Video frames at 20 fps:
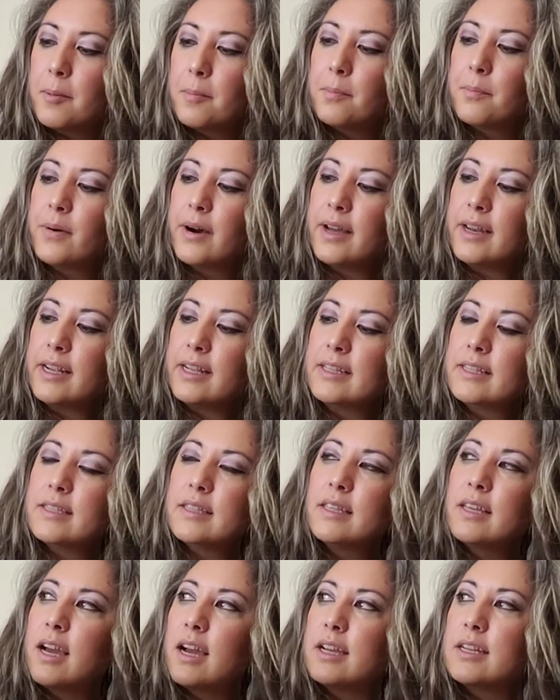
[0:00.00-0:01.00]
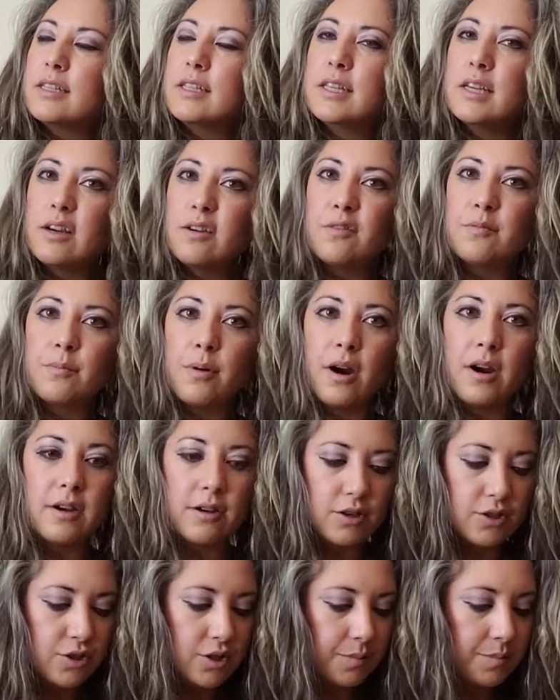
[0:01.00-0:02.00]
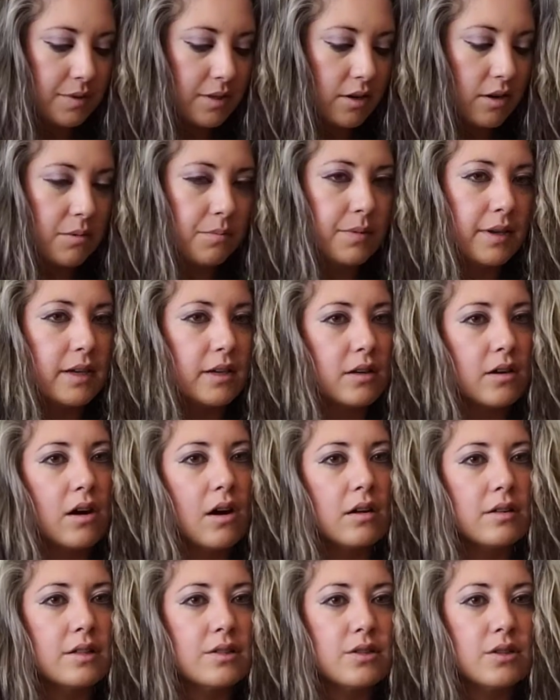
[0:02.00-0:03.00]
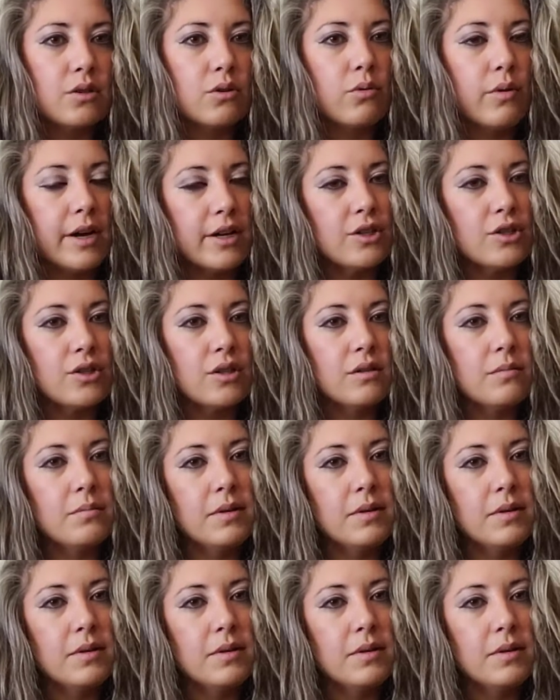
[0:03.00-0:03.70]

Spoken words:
But it's the idea of partnerships that are being called into question,